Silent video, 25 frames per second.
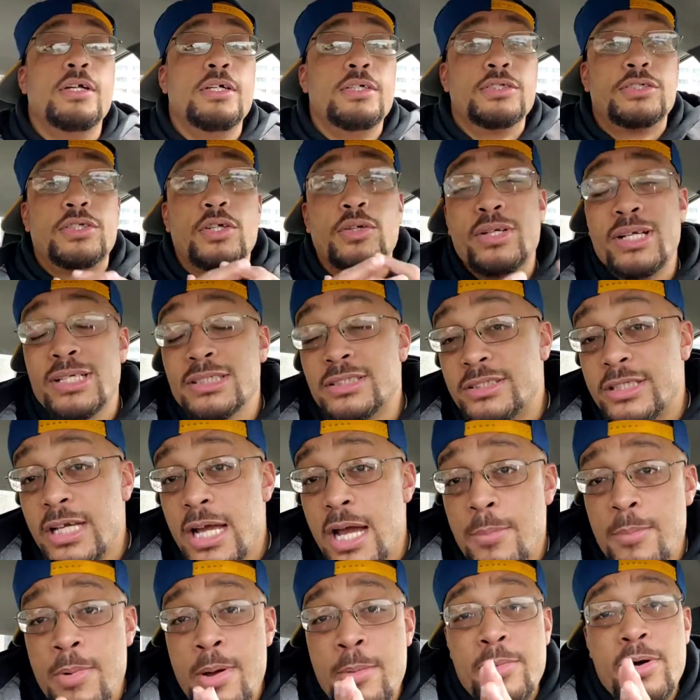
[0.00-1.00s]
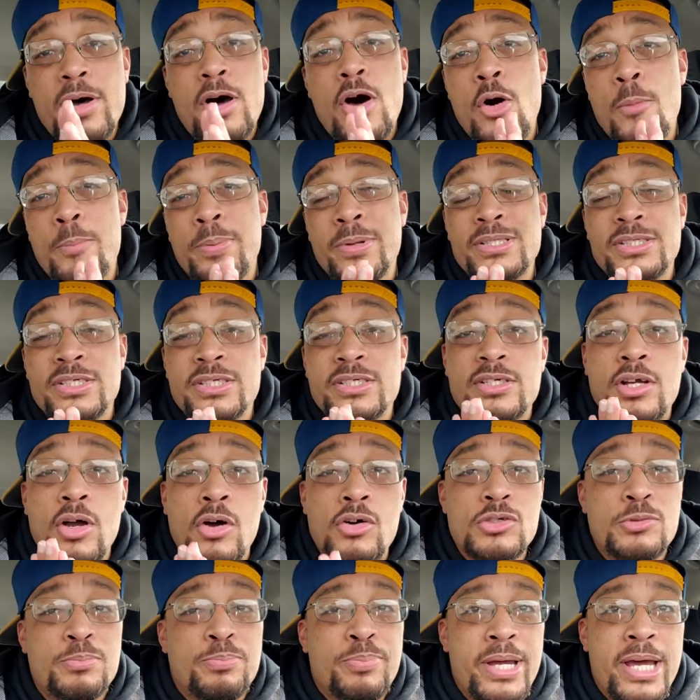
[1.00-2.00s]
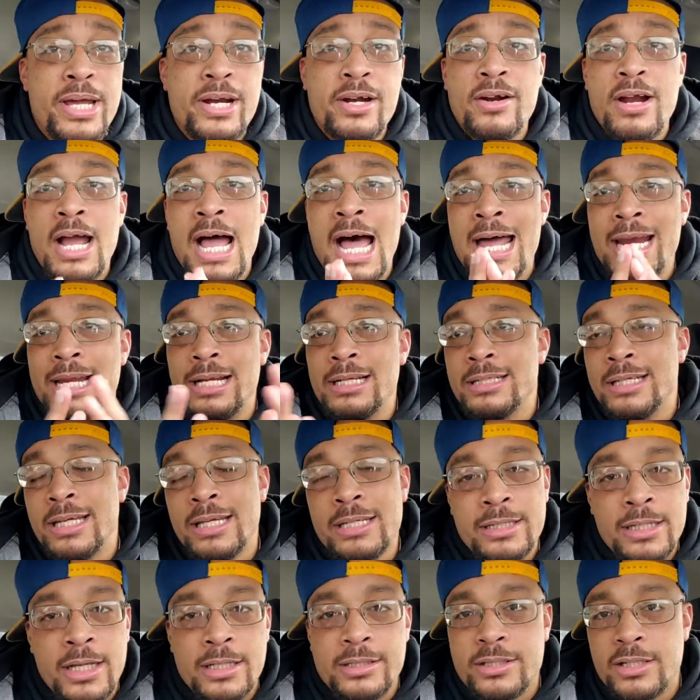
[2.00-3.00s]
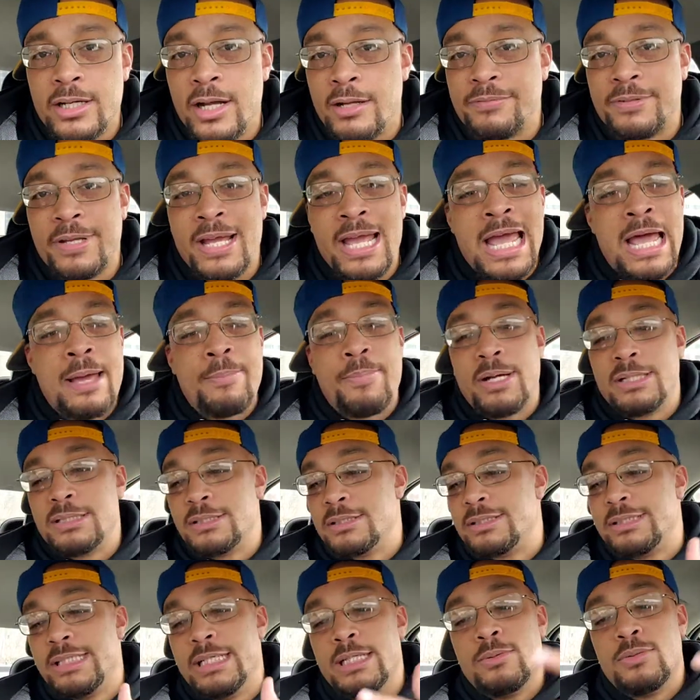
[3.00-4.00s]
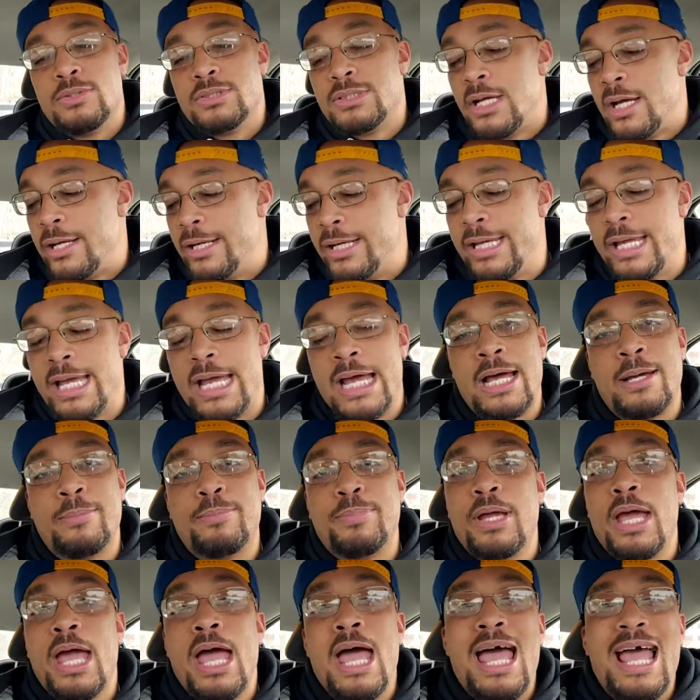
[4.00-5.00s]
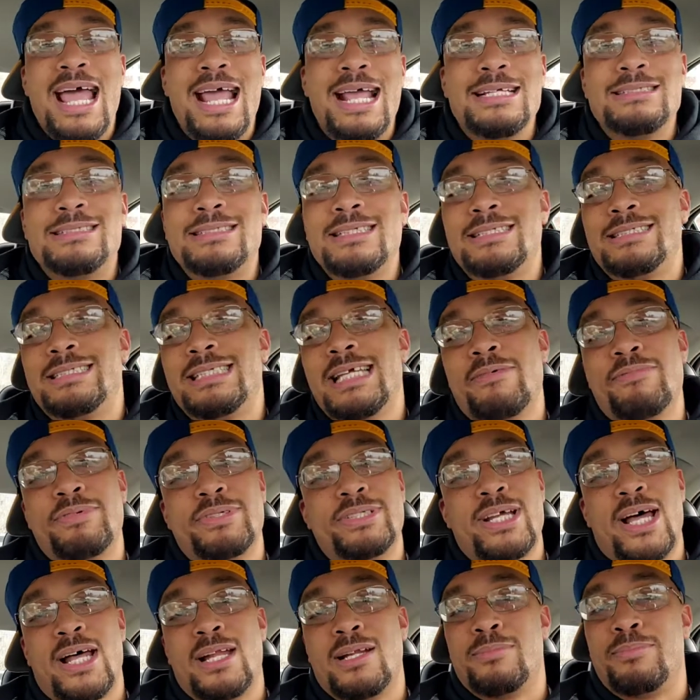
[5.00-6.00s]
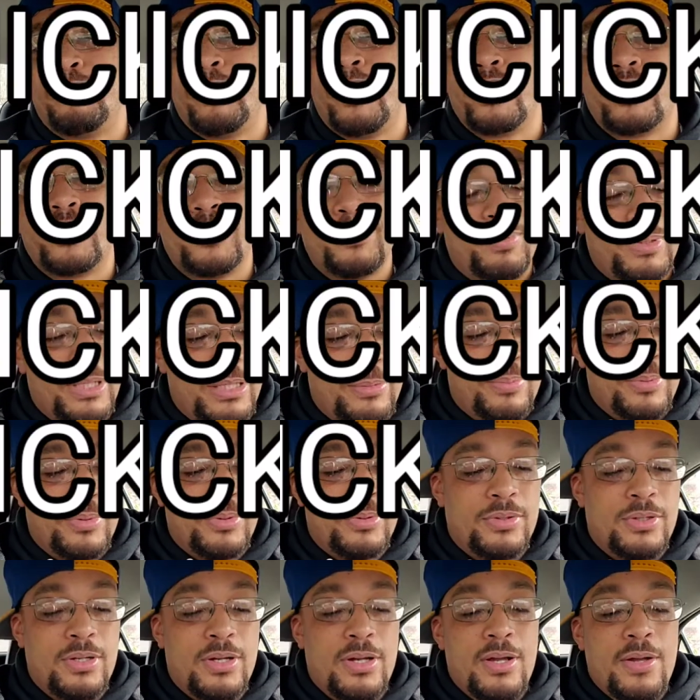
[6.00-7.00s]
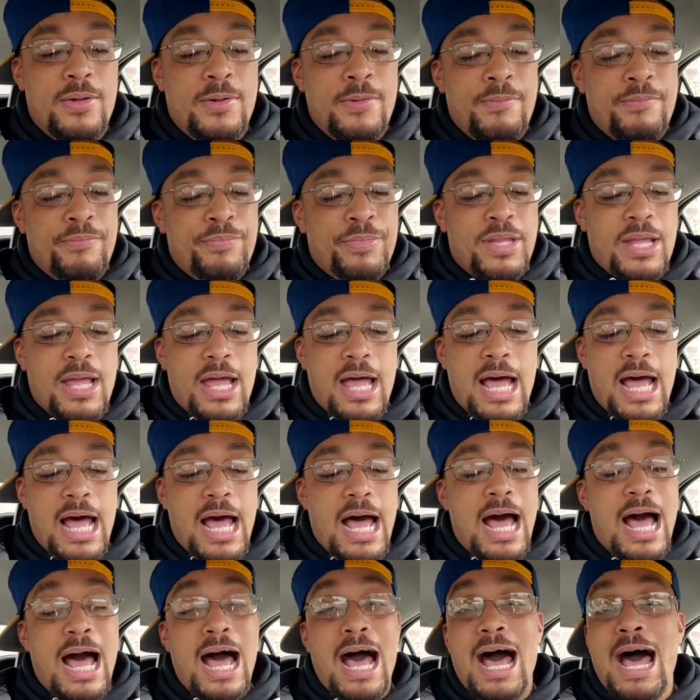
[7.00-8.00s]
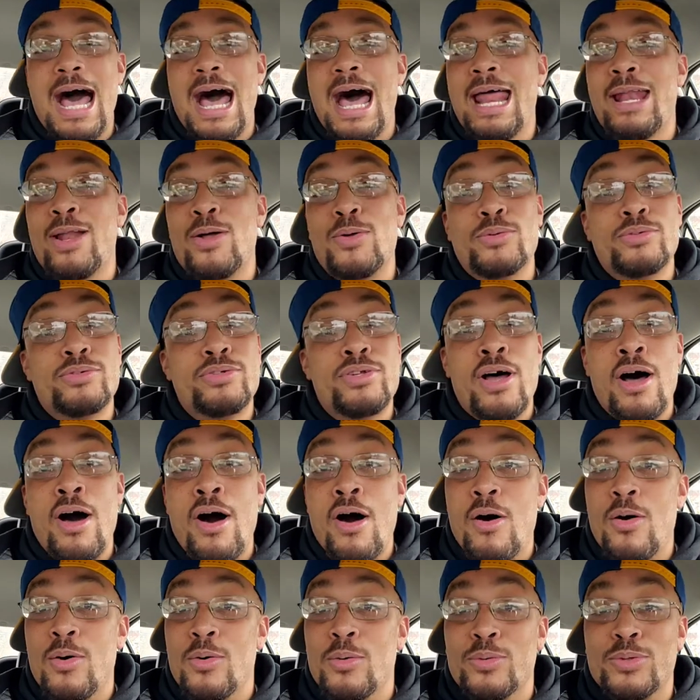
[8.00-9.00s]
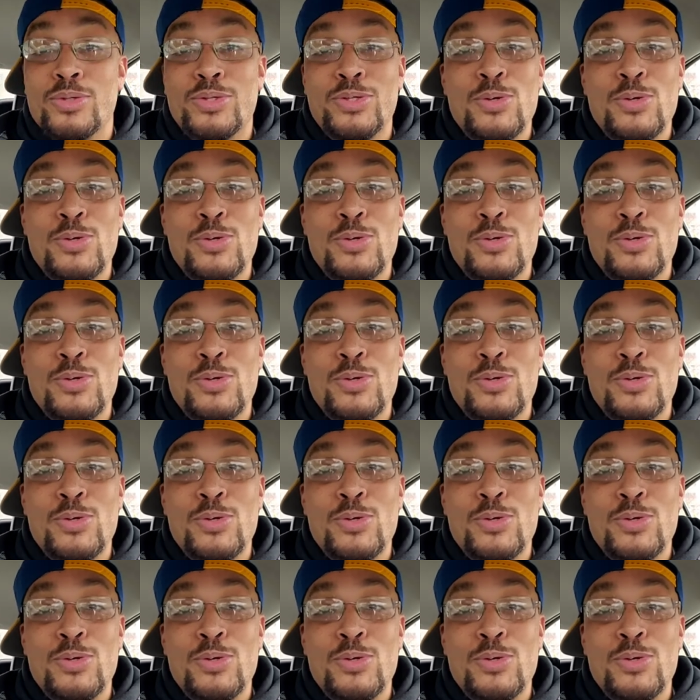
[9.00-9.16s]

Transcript: So this time I'm gonna hope it just goes better. I didn't get nothing off the app. I just seen it was on the app. It's a $7 burger, people. I don't know.